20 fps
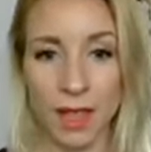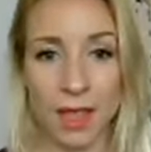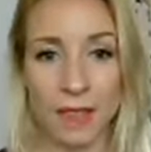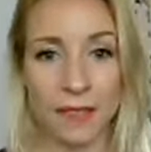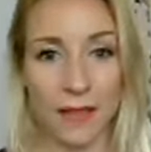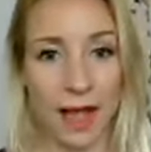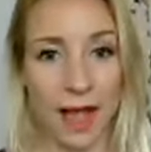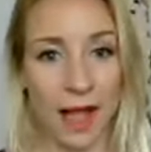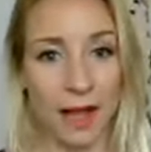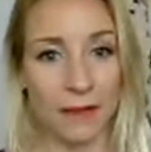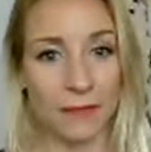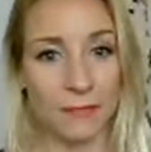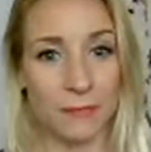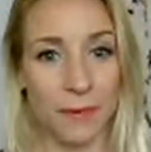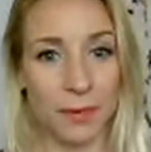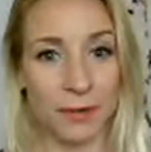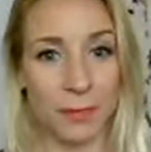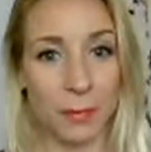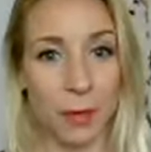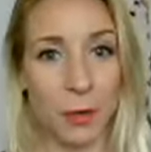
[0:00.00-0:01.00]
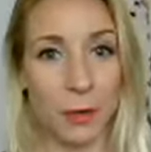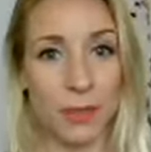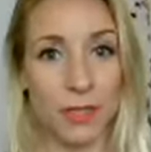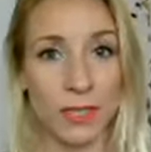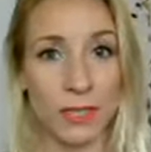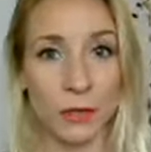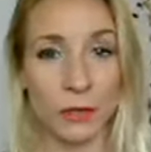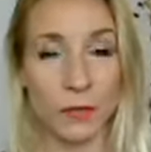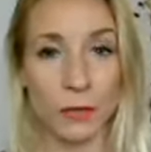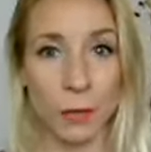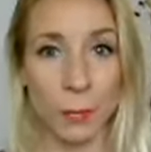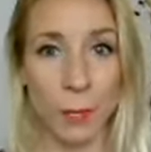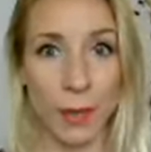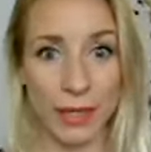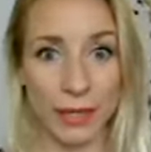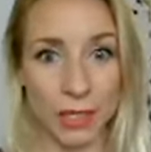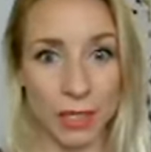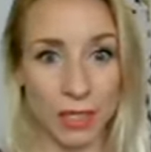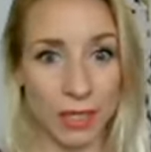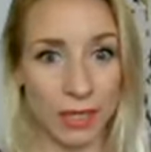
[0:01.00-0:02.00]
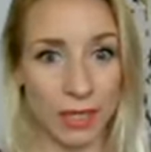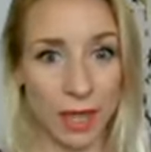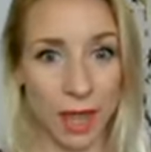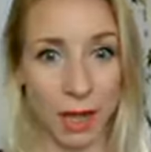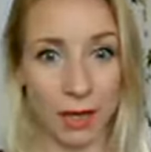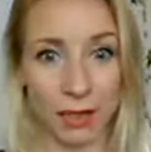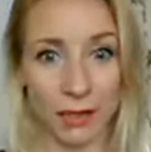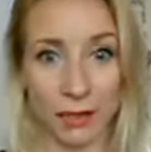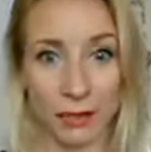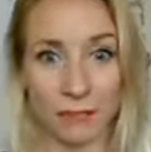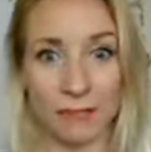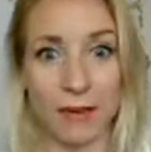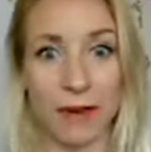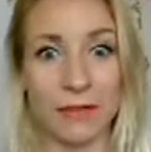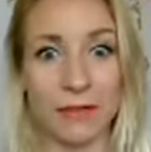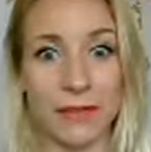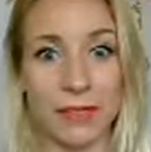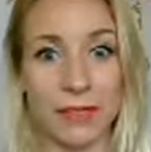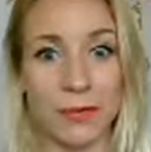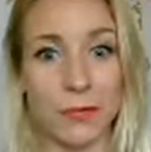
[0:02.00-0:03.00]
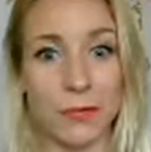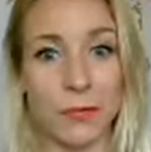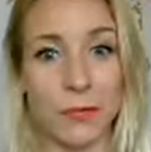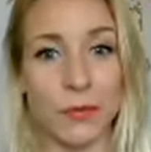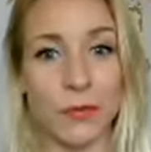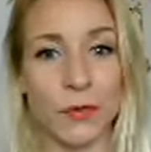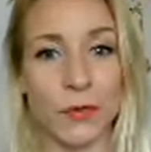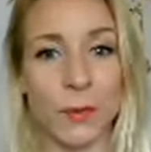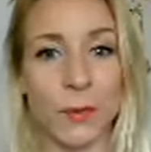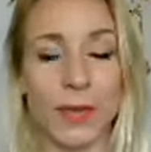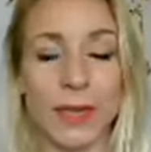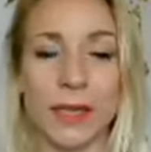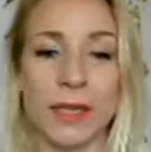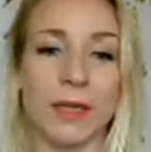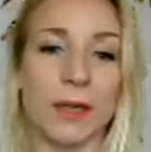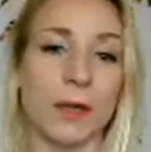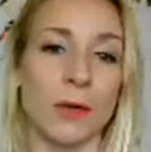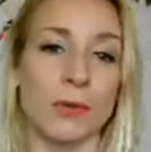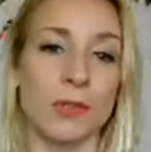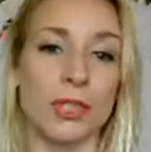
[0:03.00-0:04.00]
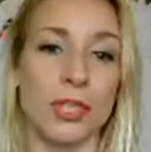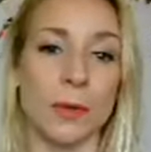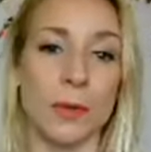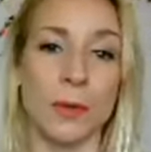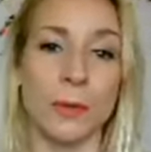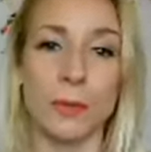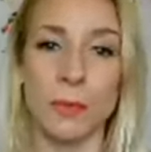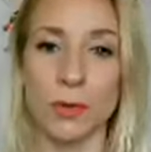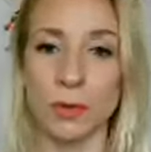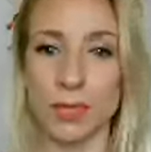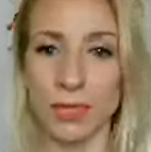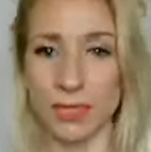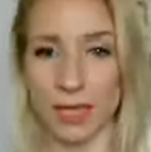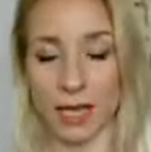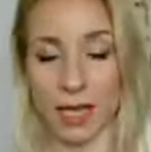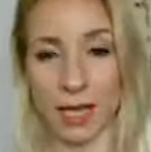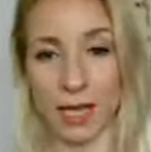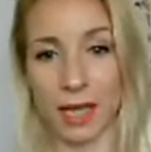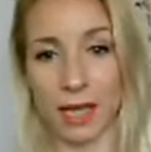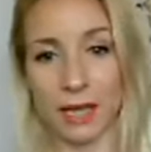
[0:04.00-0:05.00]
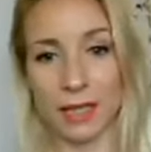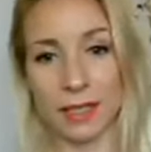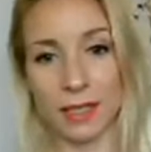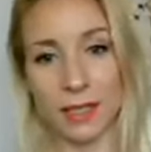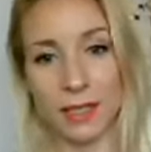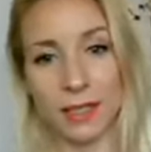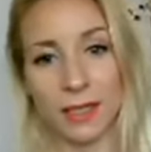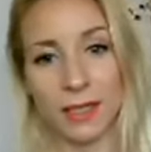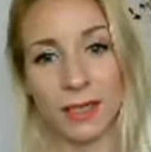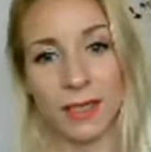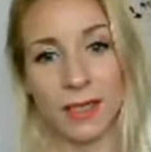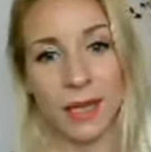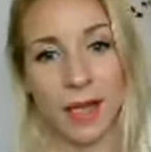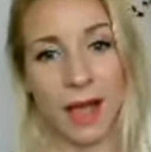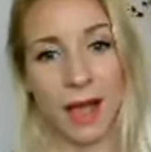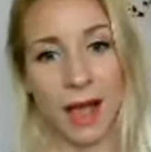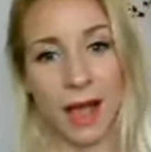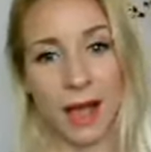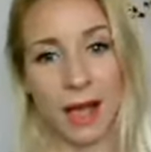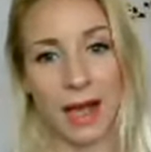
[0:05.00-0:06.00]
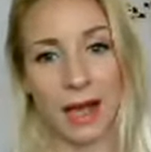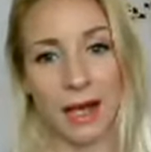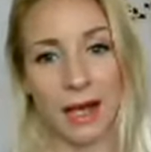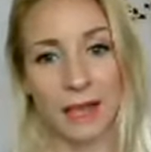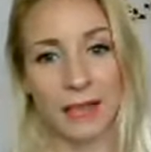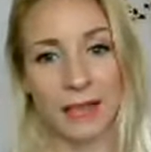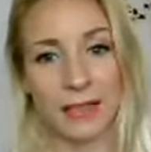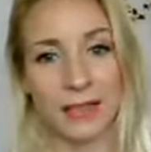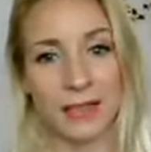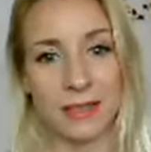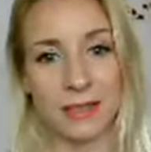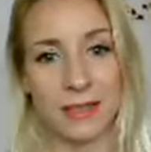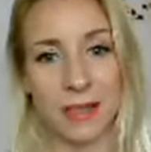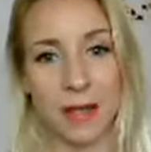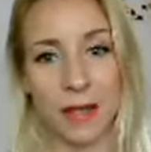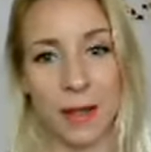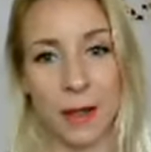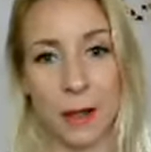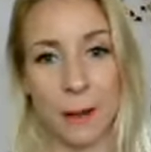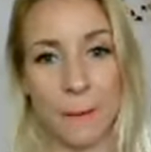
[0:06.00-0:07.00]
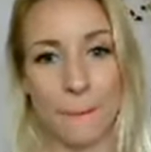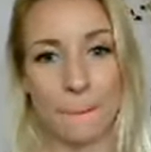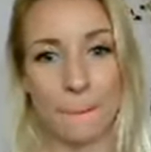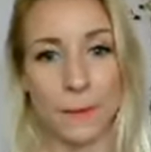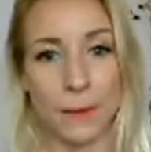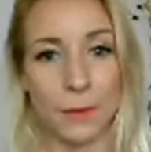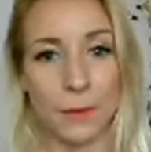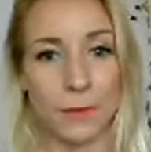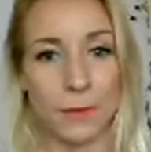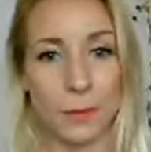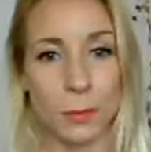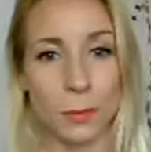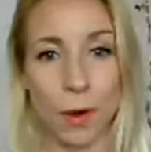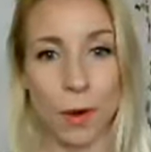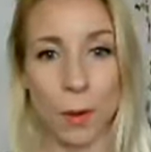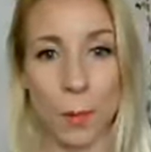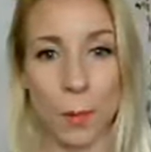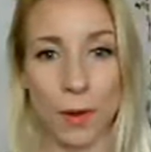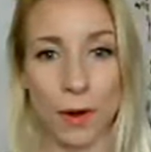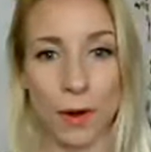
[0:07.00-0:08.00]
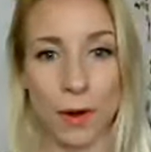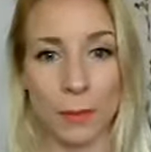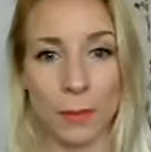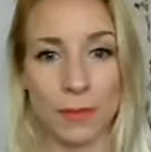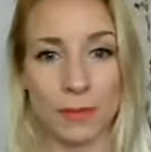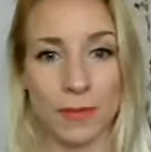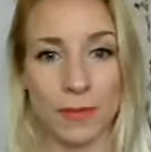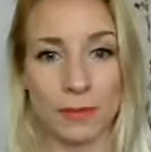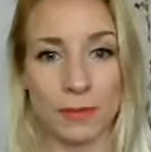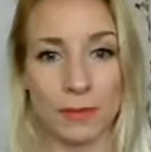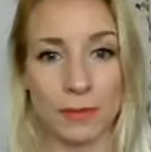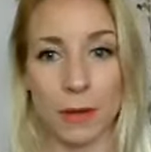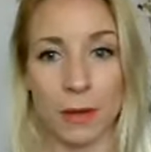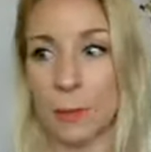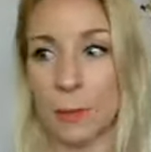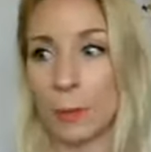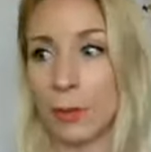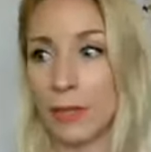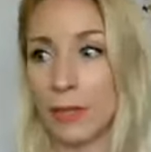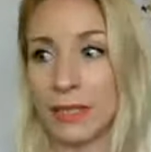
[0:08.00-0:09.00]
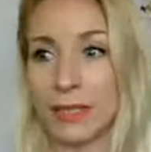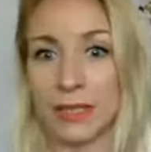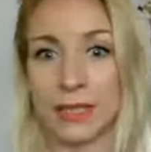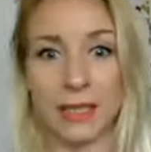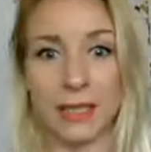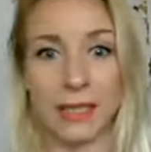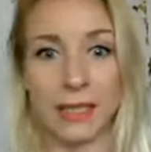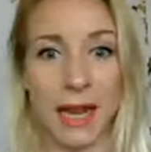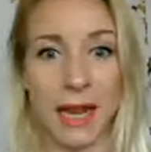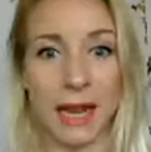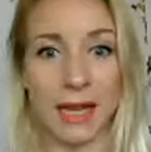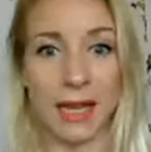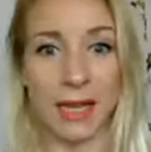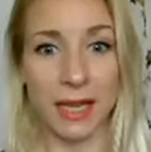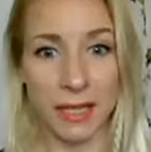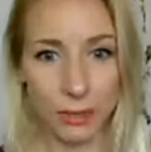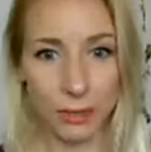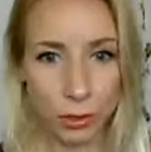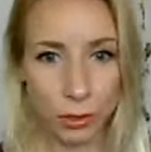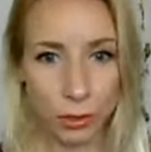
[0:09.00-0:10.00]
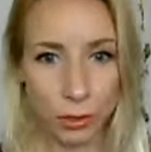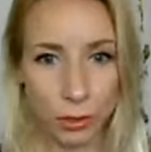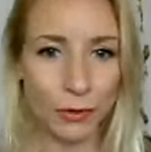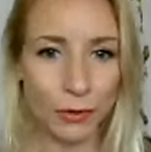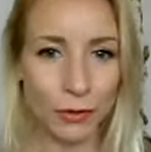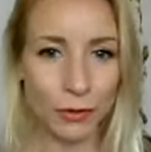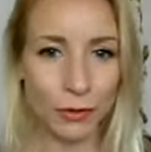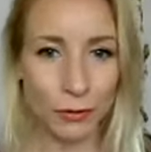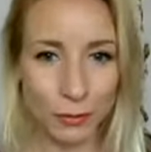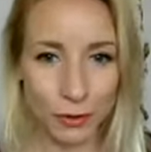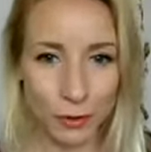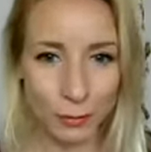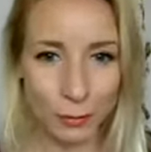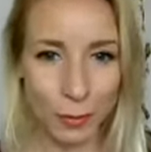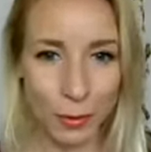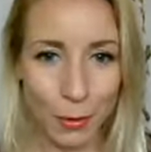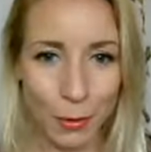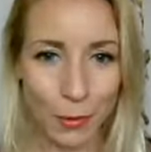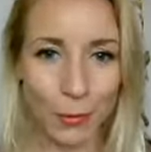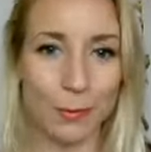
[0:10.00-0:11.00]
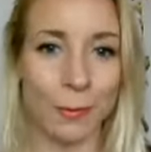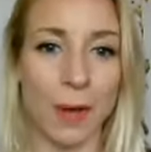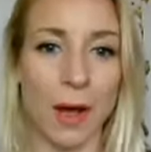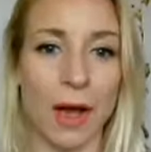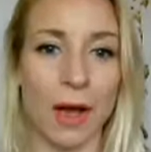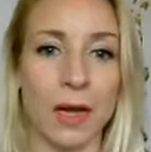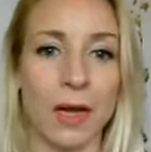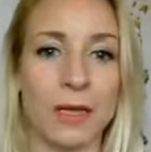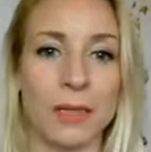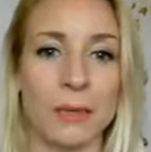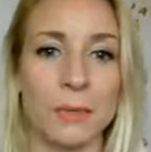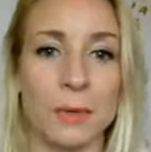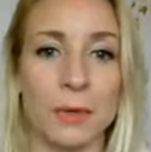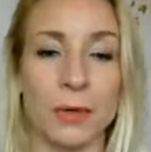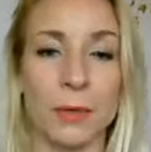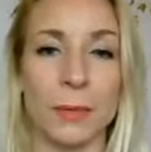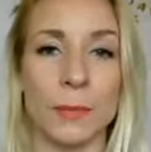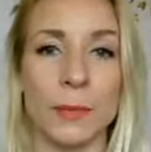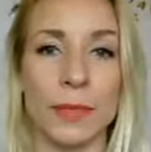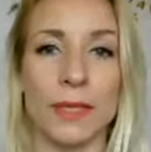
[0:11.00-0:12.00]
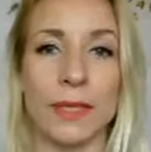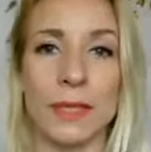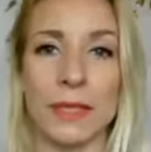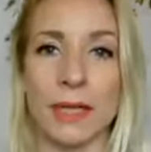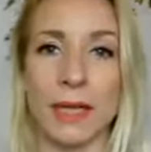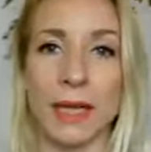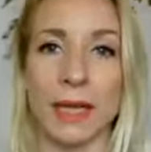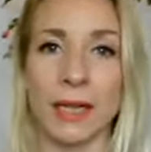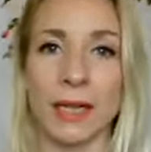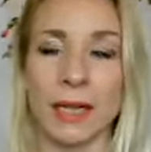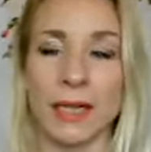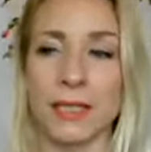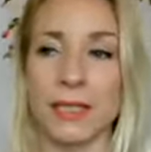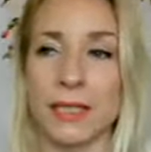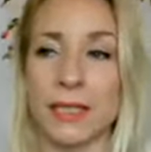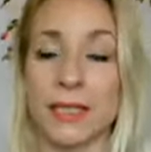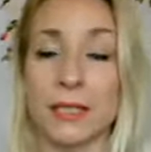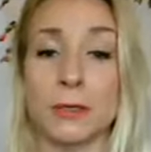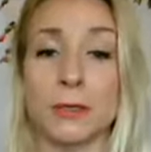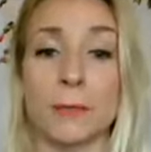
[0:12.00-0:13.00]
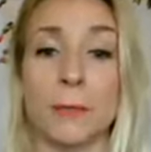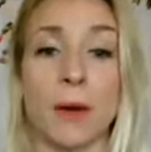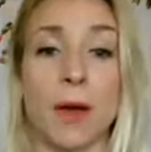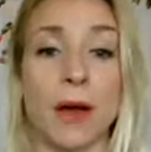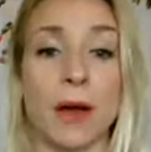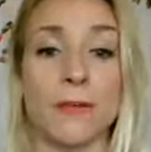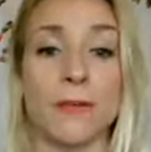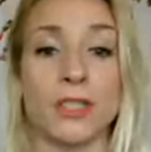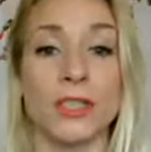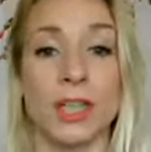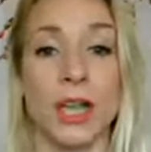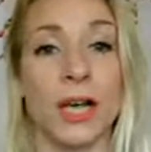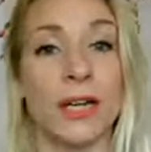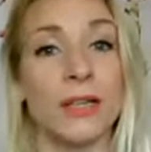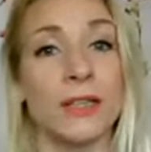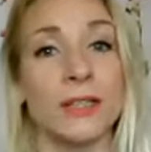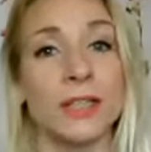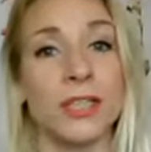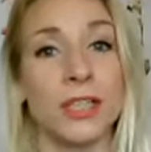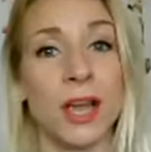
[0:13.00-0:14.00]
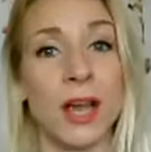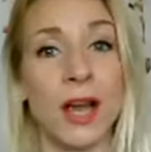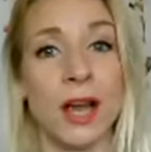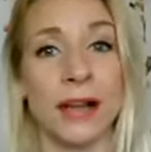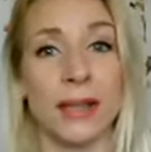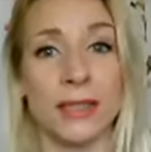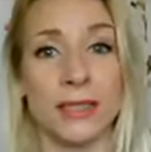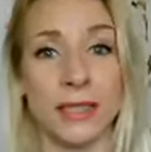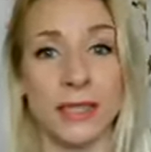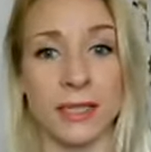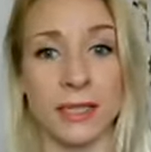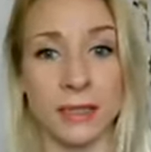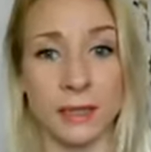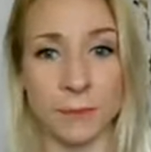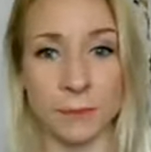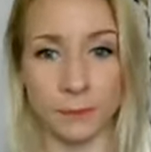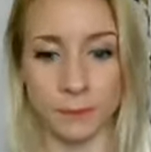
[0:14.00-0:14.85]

that I've been posting a few pictures that are very different from me, you know, showing more skin. And um, there was one where I was completely naked, covering all the important parts, but completely naked. And this part of a challenge that I did,